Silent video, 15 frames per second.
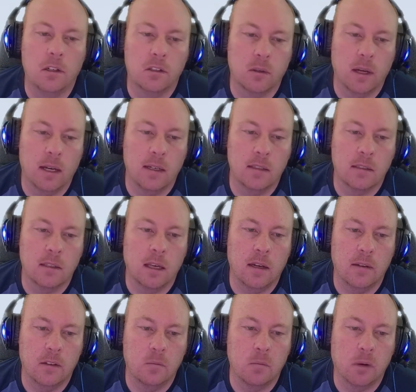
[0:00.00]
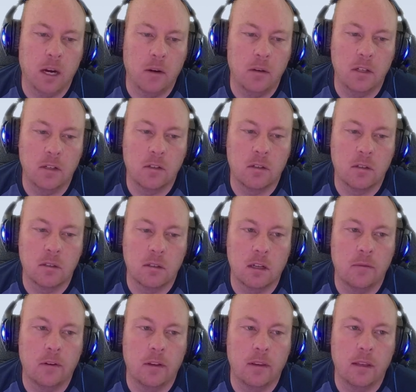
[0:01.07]
also has kind of this brownish
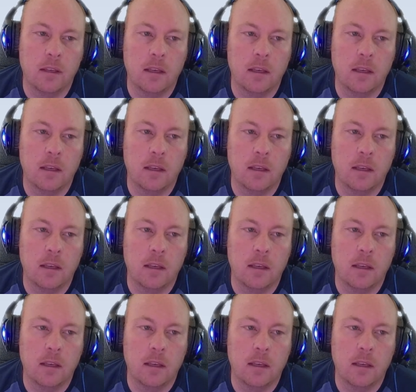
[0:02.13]
stuff on the